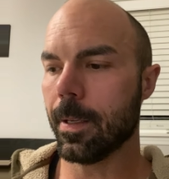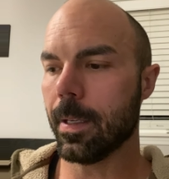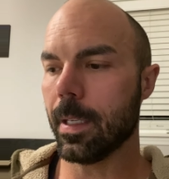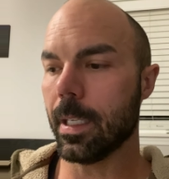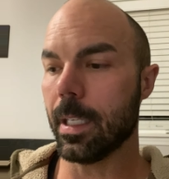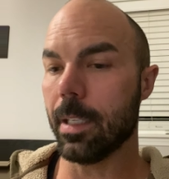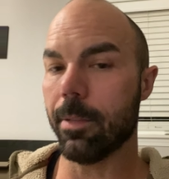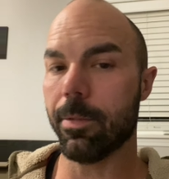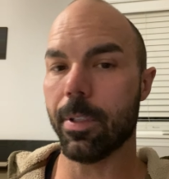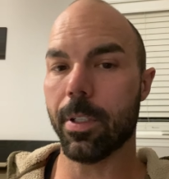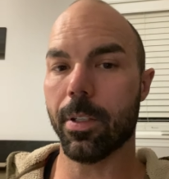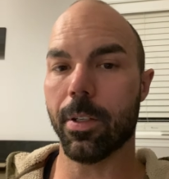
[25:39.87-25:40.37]

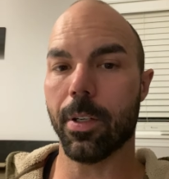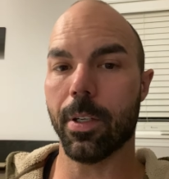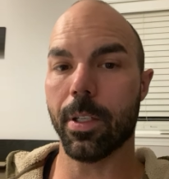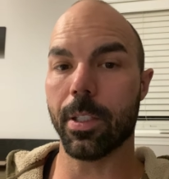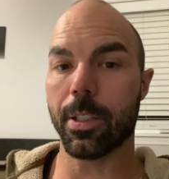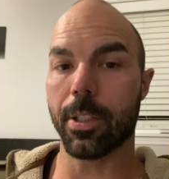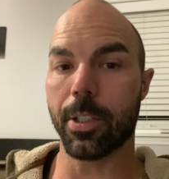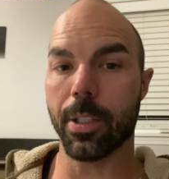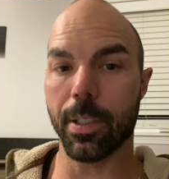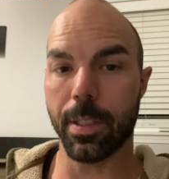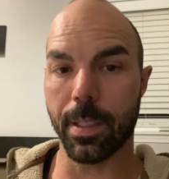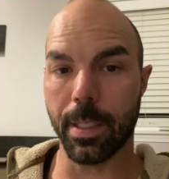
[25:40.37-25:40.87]
Even on
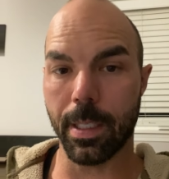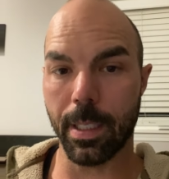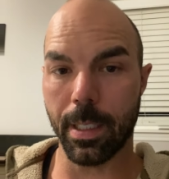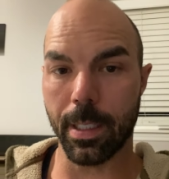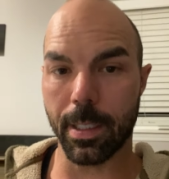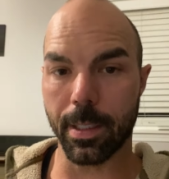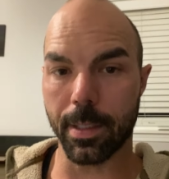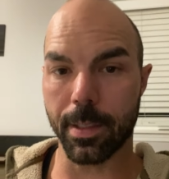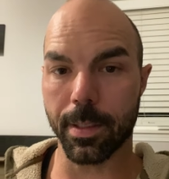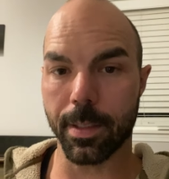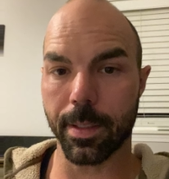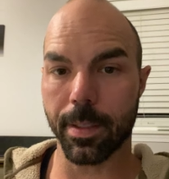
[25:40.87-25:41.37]
good
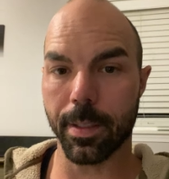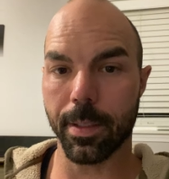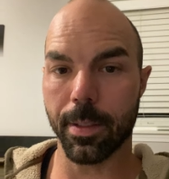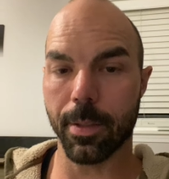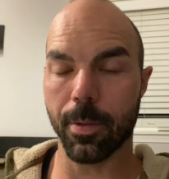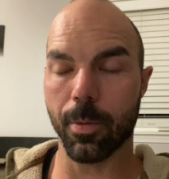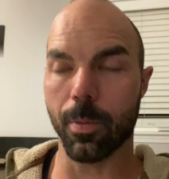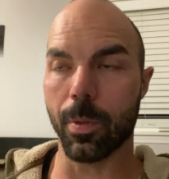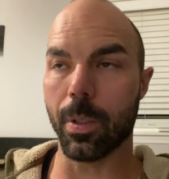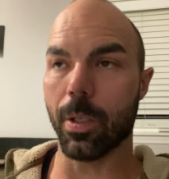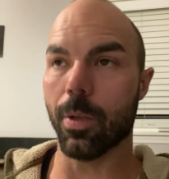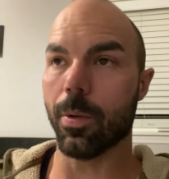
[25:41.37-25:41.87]
things,
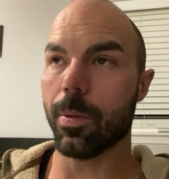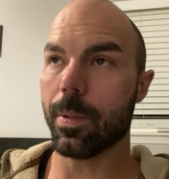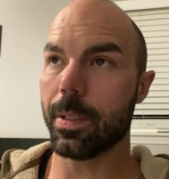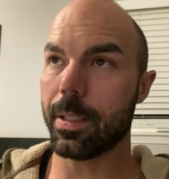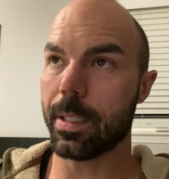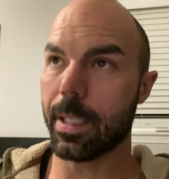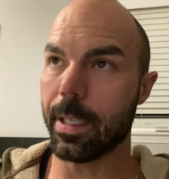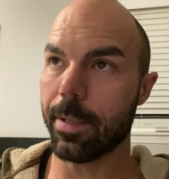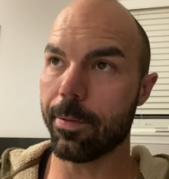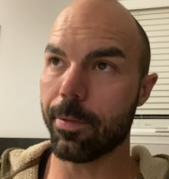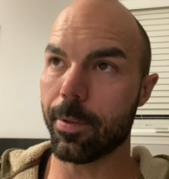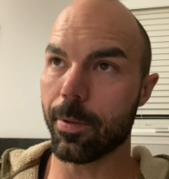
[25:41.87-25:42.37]
we always
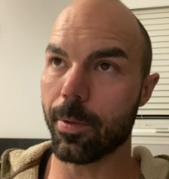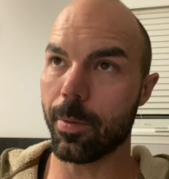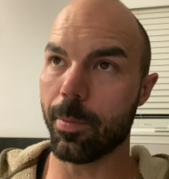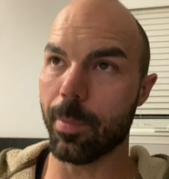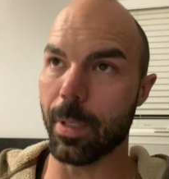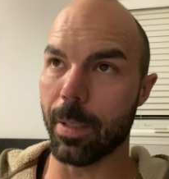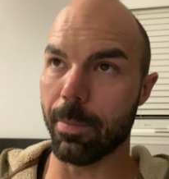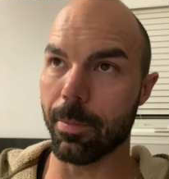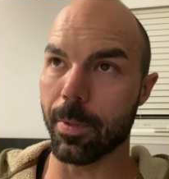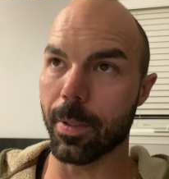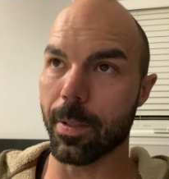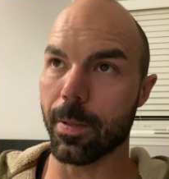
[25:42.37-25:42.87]
have to
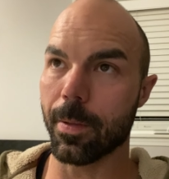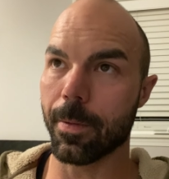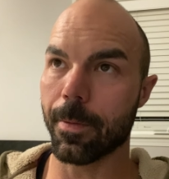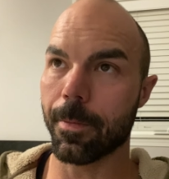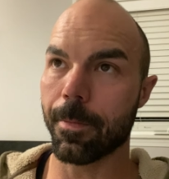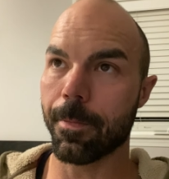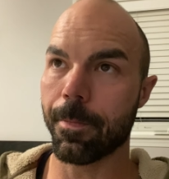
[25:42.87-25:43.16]
remember